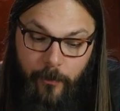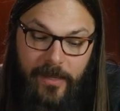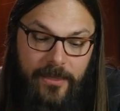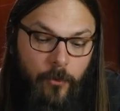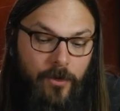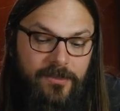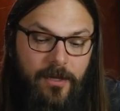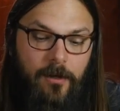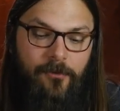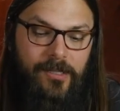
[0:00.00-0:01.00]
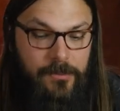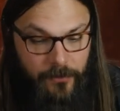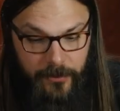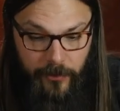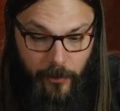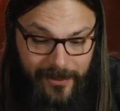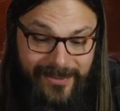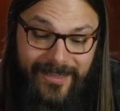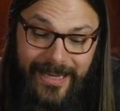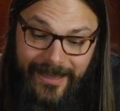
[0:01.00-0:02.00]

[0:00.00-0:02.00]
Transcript: B, the Woodstock Festival in New York, C,